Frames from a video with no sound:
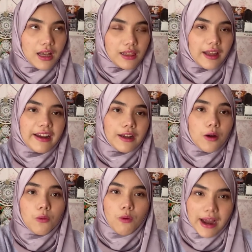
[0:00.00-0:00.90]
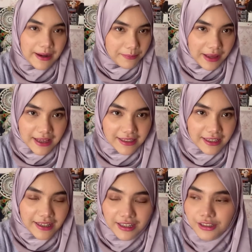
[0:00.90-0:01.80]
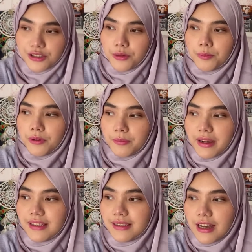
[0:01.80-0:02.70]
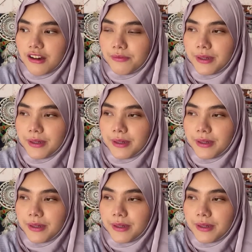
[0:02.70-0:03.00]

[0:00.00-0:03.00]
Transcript: like a white basket to put my stuff,